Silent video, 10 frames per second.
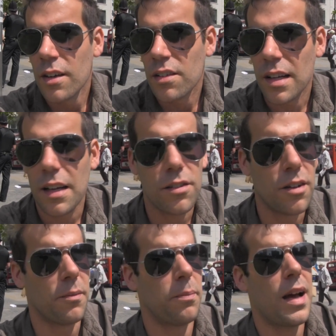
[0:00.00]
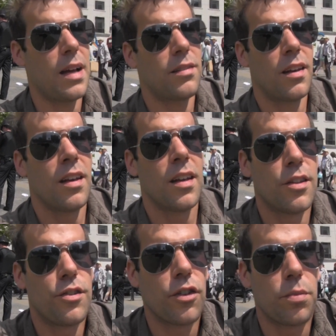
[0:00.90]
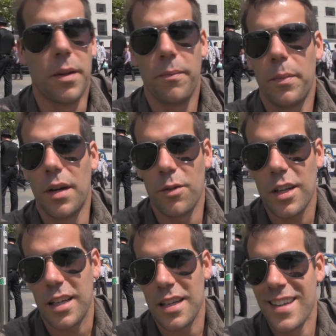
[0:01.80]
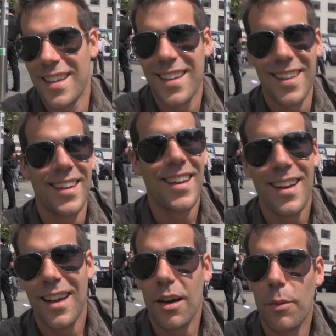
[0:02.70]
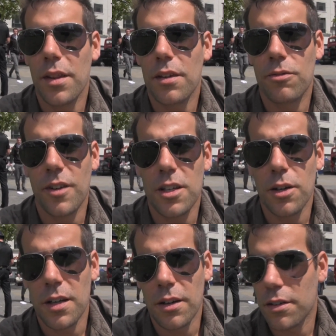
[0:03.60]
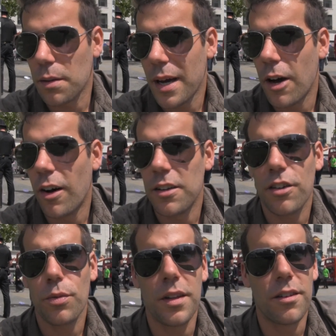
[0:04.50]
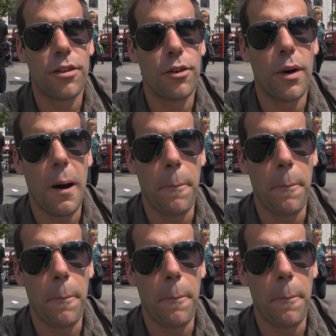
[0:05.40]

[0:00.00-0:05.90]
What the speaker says: So let's not pass judgment. But really, what this video here is about, I just want to,